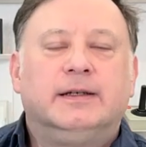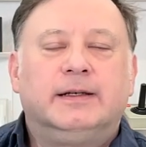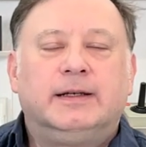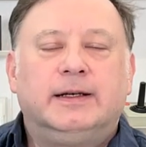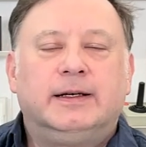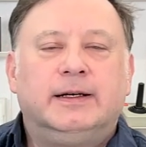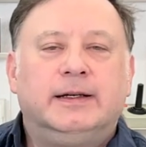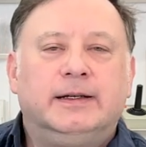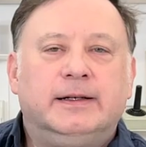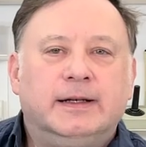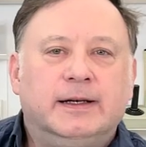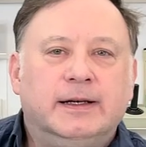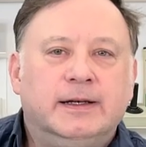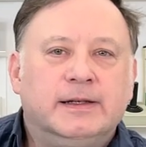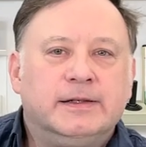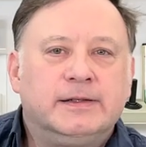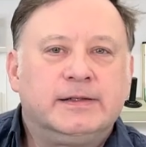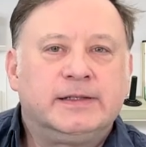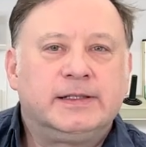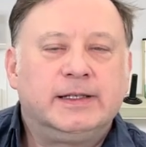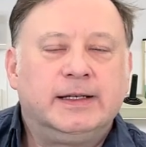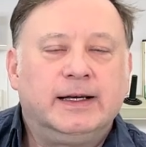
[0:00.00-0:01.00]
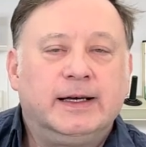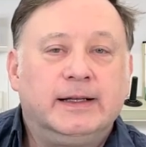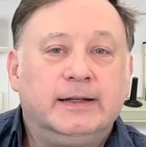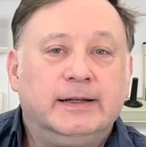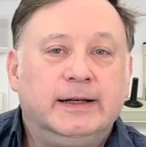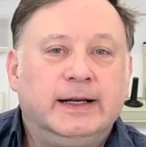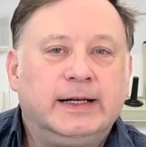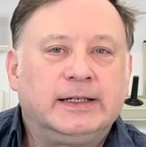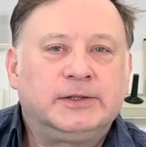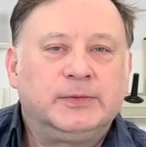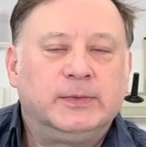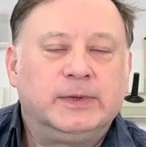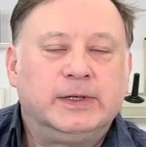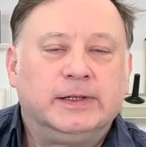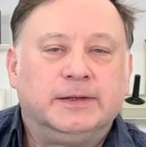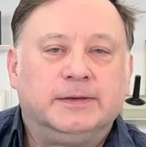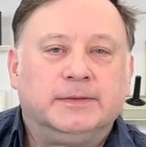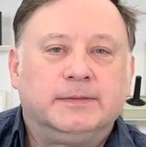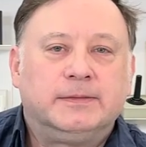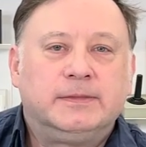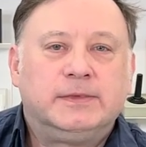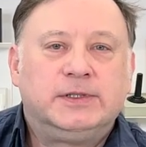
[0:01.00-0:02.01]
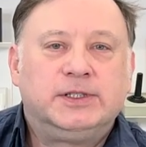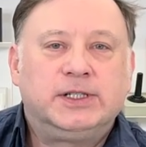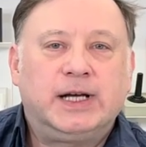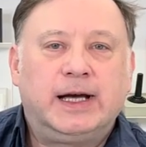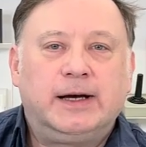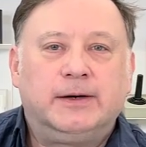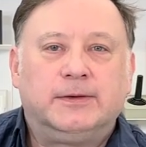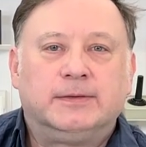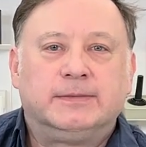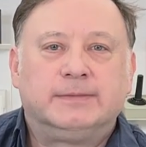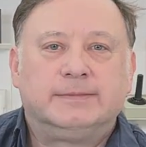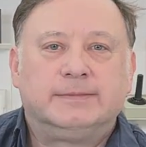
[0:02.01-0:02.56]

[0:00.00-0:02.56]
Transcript: And see you on the next one. Ciao.